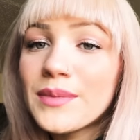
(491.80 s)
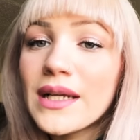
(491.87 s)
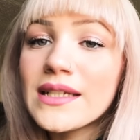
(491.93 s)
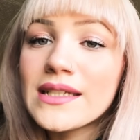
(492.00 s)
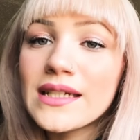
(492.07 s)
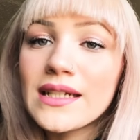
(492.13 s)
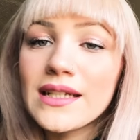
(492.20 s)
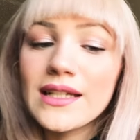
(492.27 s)

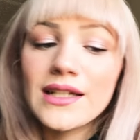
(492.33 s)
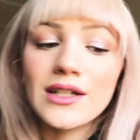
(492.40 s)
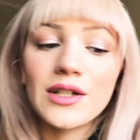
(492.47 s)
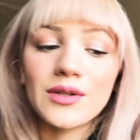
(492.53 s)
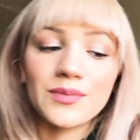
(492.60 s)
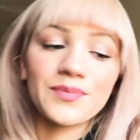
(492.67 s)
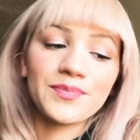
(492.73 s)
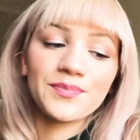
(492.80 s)
Basically, you
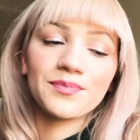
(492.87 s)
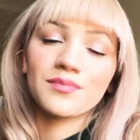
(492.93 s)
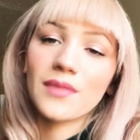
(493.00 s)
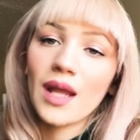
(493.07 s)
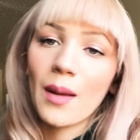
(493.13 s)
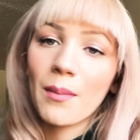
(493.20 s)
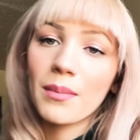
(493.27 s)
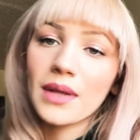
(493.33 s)
know,
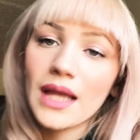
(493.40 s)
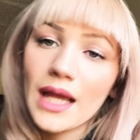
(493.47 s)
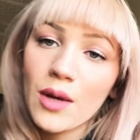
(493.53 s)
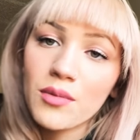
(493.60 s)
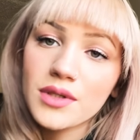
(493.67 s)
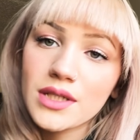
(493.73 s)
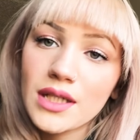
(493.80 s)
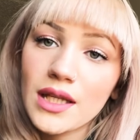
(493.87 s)
playing
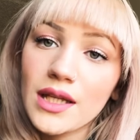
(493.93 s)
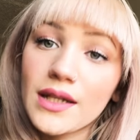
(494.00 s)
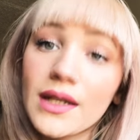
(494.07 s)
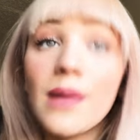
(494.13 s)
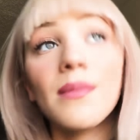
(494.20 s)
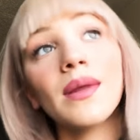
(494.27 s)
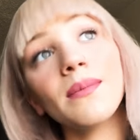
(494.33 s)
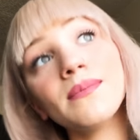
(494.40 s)
with your little
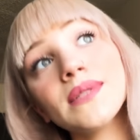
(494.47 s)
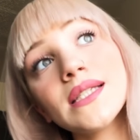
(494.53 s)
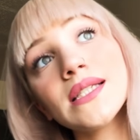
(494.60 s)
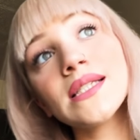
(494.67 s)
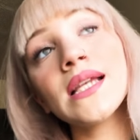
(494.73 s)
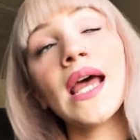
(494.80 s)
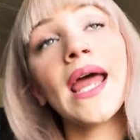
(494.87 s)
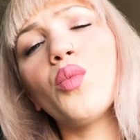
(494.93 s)

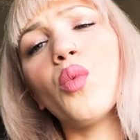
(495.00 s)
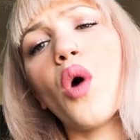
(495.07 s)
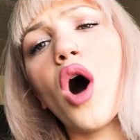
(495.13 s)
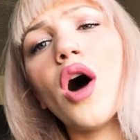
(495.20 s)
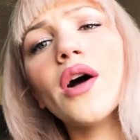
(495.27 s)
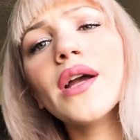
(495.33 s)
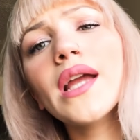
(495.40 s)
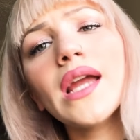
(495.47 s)
nips,
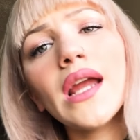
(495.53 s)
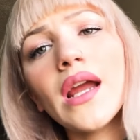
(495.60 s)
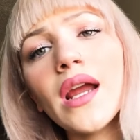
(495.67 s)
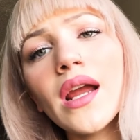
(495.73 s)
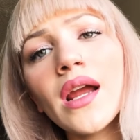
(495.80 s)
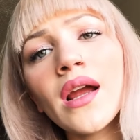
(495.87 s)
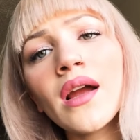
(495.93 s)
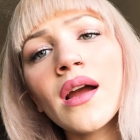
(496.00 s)

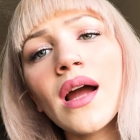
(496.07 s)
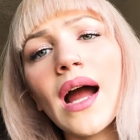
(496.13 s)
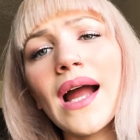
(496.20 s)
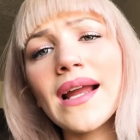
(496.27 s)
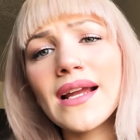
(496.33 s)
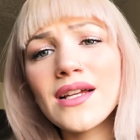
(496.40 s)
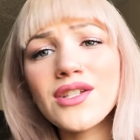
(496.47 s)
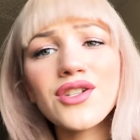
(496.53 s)
walking. I
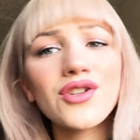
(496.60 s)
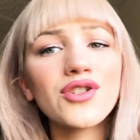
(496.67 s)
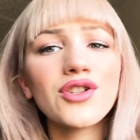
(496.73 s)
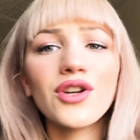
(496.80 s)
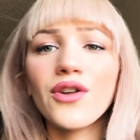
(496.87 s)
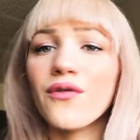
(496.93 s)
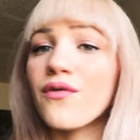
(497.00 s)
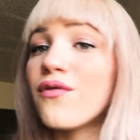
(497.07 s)
guess there's
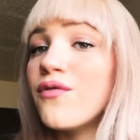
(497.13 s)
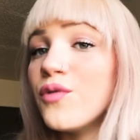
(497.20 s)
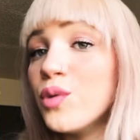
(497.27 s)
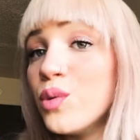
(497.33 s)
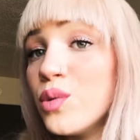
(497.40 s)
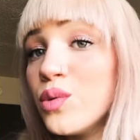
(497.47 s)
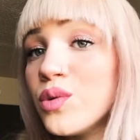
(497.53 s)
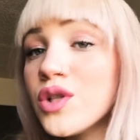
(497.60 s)
certain
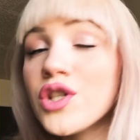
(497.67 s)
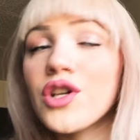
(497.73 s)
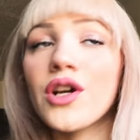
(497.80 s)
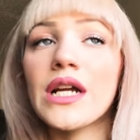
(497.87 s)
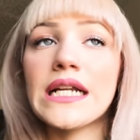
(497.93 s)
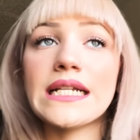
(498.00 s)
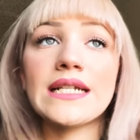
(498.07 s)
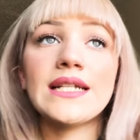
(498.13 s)
foods,
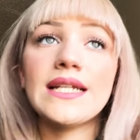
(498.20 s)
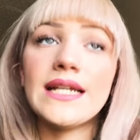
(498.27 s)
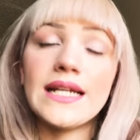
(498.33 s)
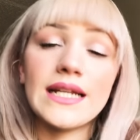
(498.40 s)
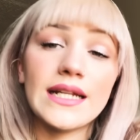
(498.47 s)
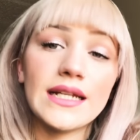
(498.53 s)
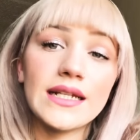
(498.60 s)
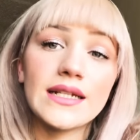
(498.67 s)
certain
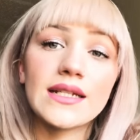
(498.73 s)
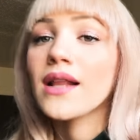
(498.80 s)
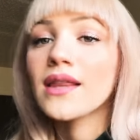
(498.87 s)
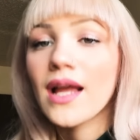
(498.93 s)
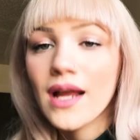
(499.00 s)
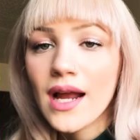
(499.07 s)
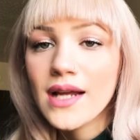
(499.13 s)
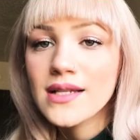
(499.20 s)
teas.
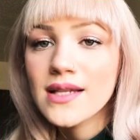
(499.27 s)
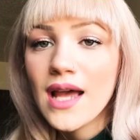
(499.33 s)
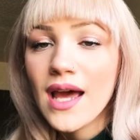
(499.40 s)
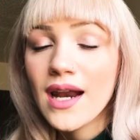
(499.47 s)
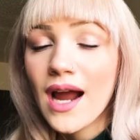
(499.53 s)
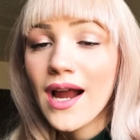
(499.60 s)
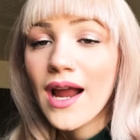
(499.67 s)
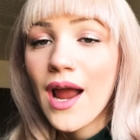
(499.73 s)
Like I
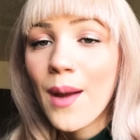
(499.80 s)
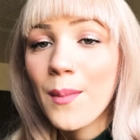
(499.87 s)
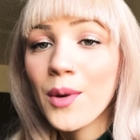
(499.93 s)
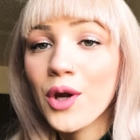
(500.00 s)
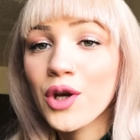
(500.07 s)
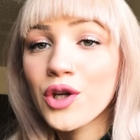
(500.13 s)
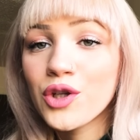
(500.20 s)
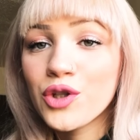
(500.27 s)
said, I am
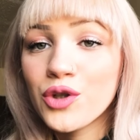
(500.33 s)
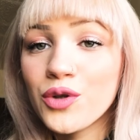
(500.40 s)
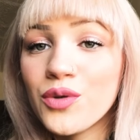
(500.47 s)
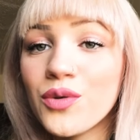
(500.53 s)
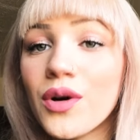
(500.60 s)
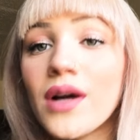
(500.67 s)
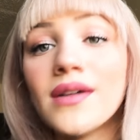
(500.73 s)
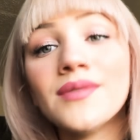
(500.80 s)
gonna
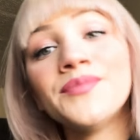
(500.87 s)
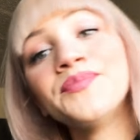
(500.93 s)
do